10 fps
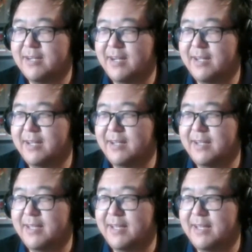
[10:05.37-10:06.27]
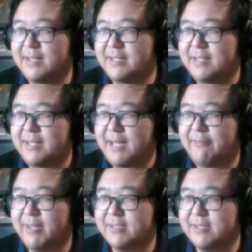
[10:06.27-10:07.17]
and then
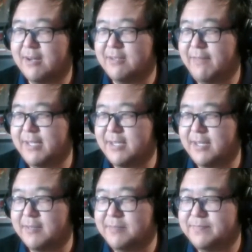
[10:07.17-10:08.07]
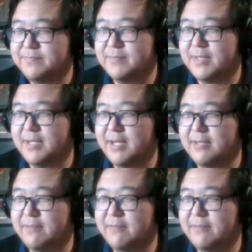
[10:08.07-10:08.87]
having his cards facing him, and you got the